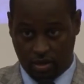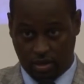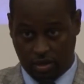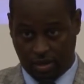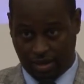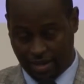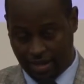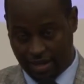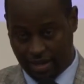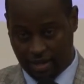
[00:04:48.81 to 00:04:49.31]

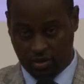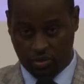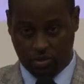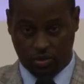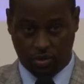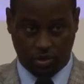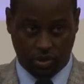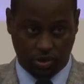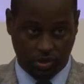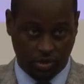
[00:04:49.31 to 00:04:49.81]
clan
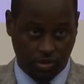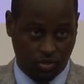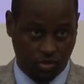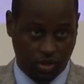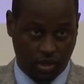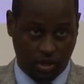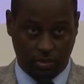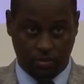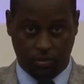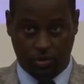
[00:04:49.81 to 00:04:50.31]
or his
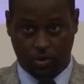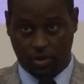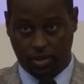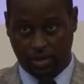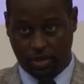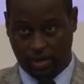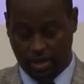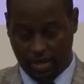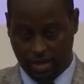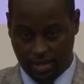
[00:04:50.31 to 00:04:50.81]
tribe, or he
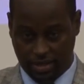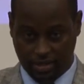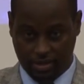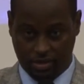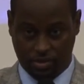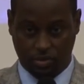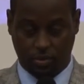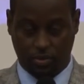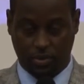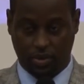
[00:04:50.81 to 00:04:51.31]

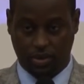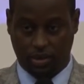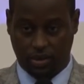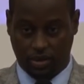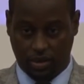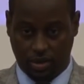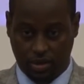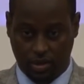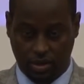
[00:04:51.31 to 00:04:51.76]
likes to be